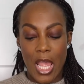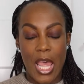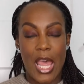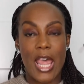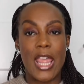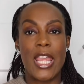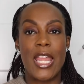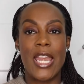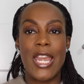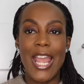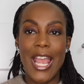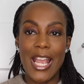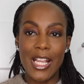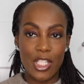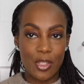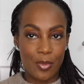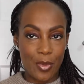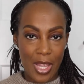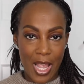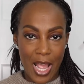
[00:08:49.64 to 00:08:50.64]
And then
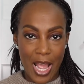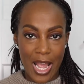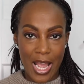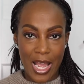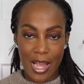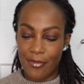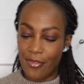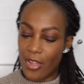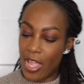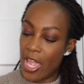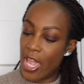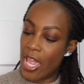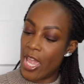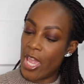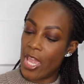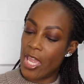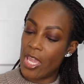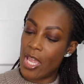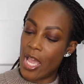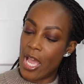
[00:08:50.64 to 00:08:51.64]
next we have
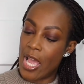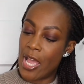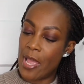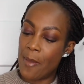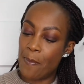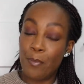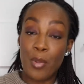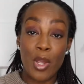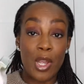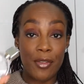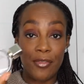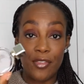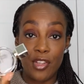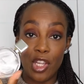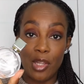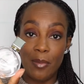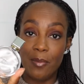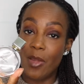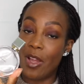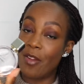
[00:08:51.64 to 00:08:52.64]
a
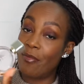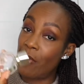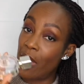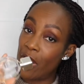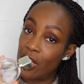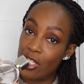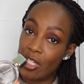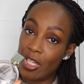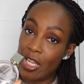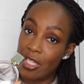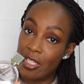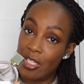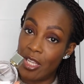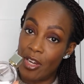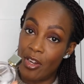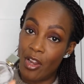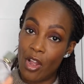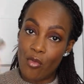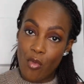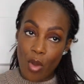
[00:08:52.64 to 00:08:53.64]
perfume I've managed to get to the
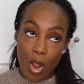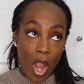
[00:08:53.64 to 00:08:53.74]
end of.